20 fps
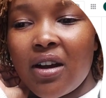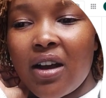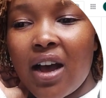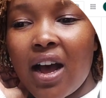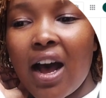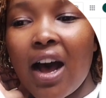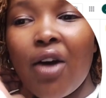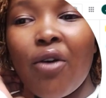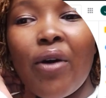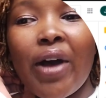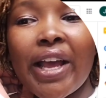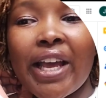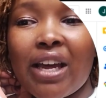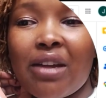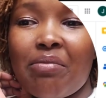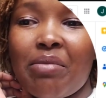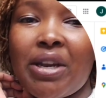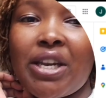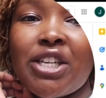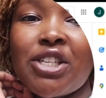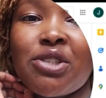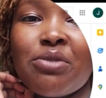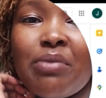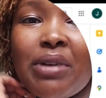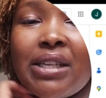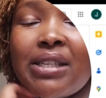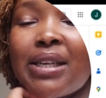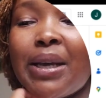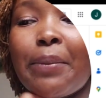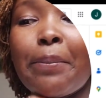how I can manage
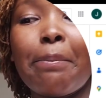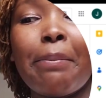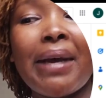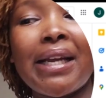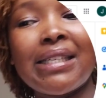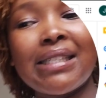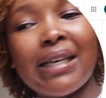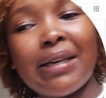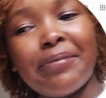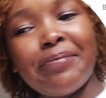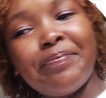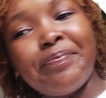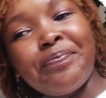my time better.